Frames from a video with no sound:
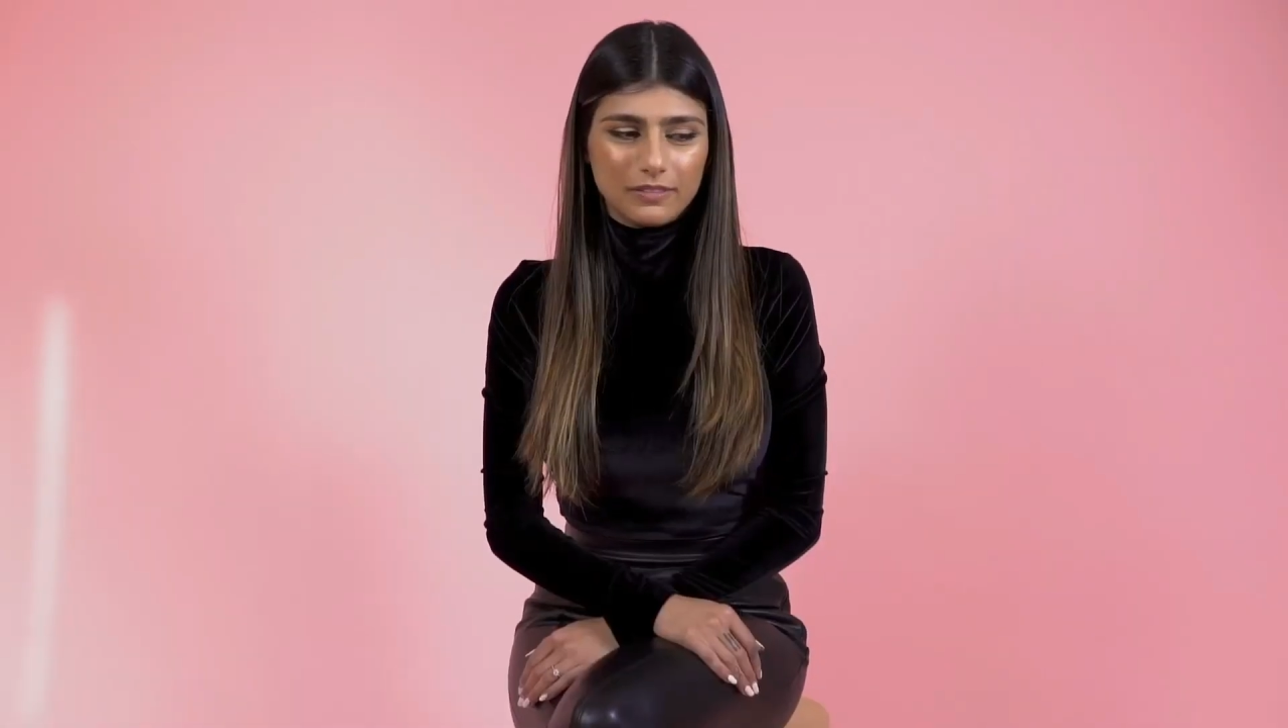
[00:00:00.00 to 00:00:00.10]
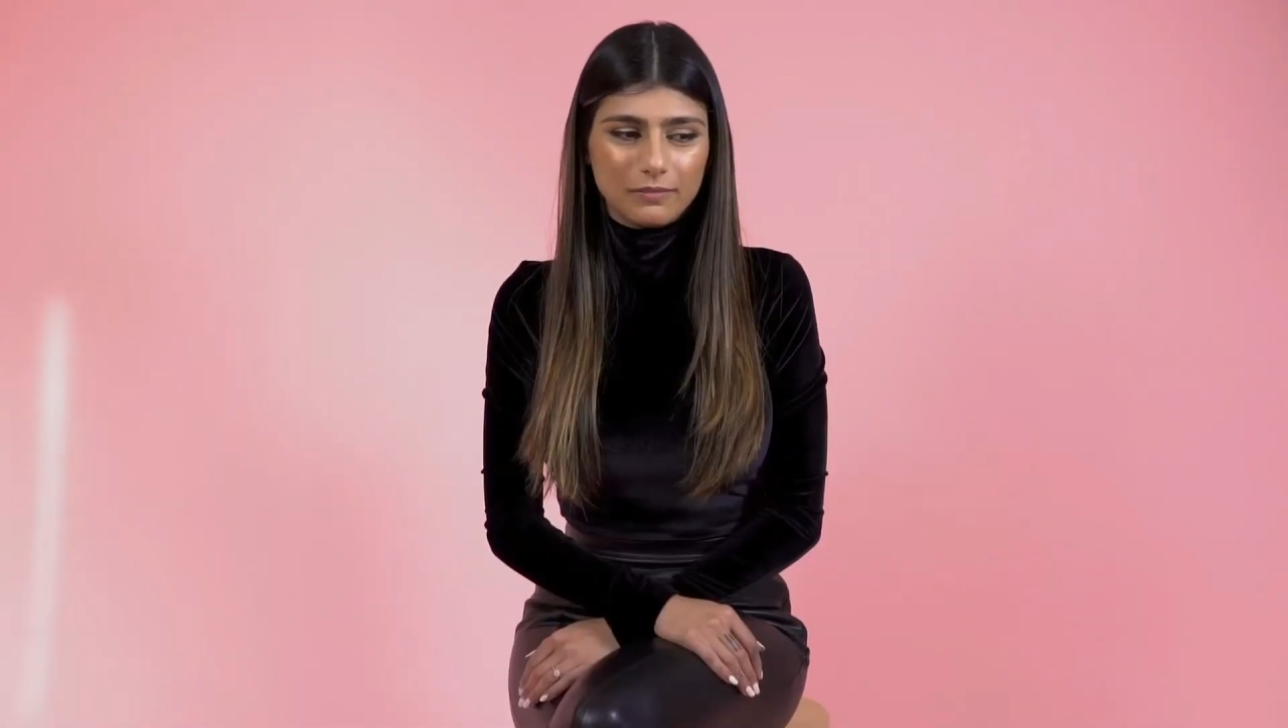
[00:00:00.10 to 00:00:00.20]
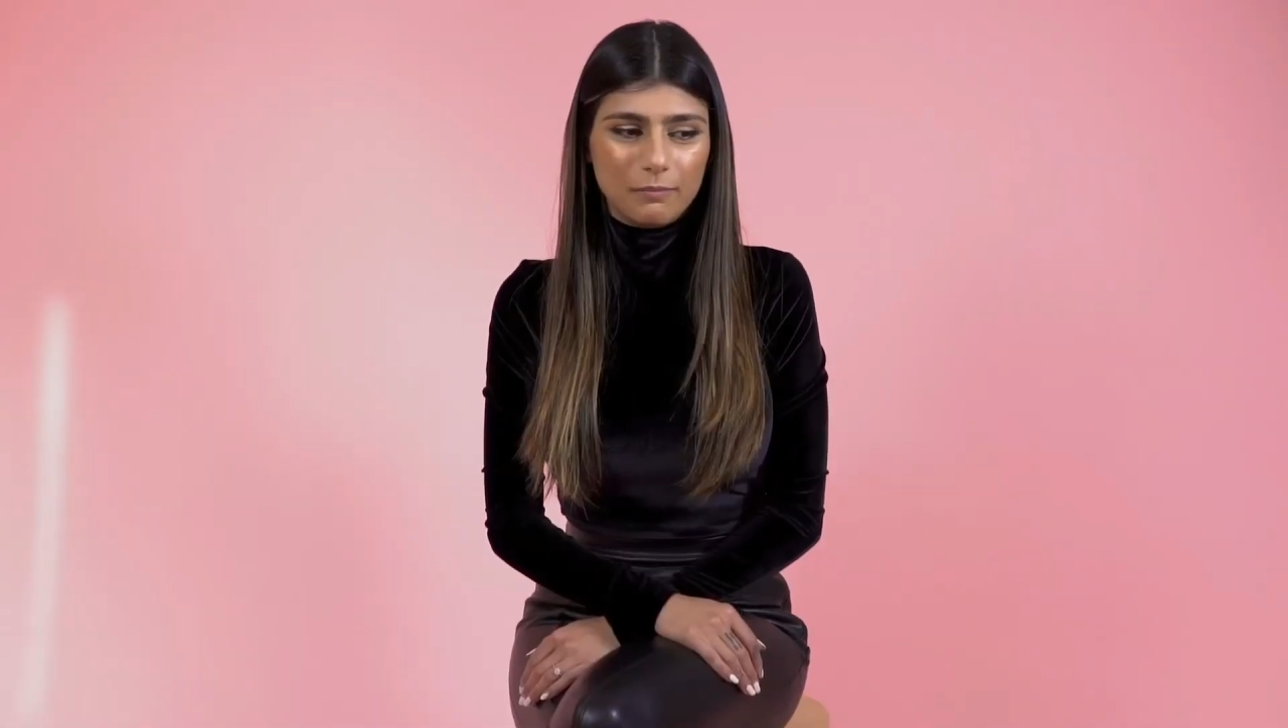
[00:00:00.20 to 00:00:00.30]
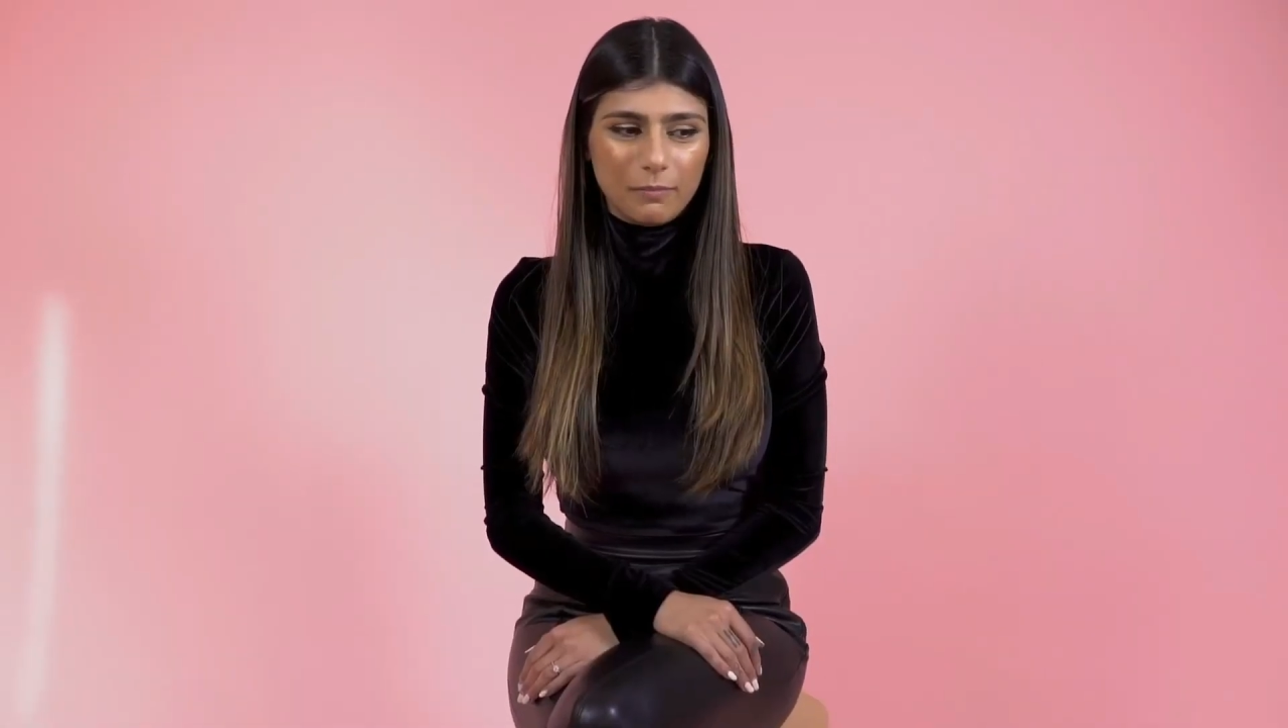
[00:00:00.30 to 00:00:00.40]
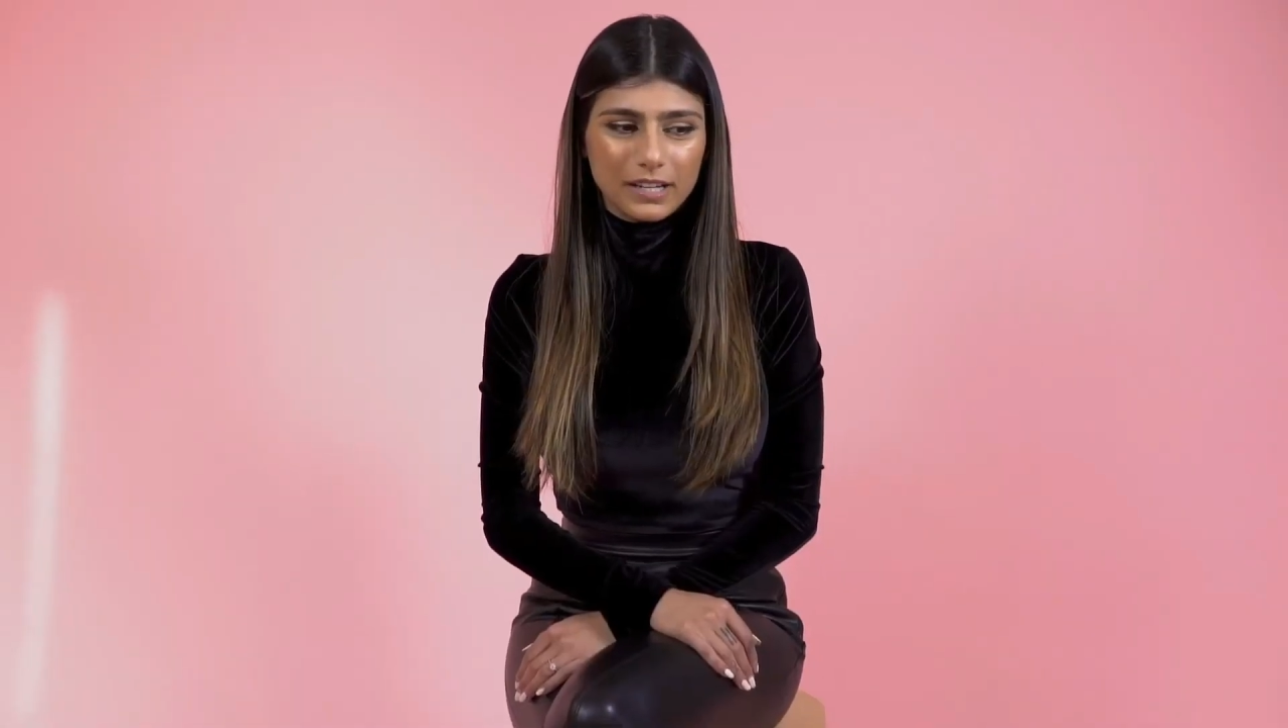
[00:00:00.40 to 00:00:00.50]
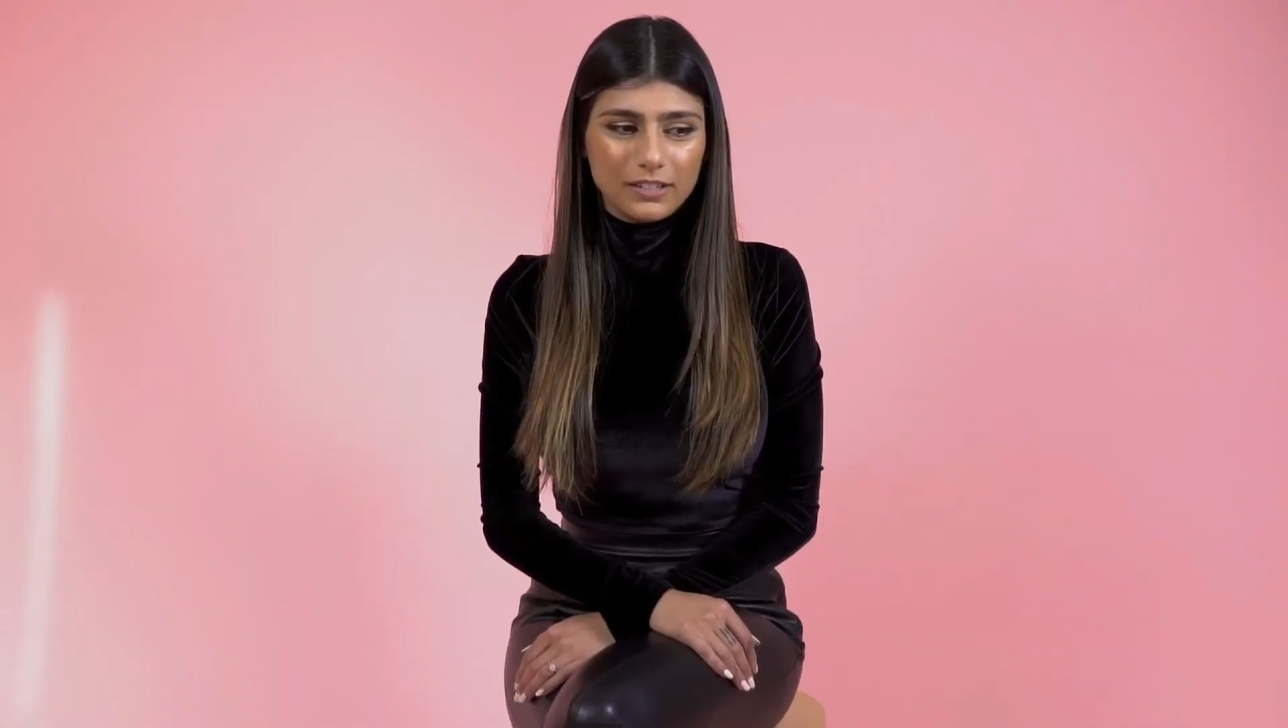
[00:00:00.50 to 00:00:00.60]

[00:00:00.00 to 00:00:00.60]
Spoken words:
received,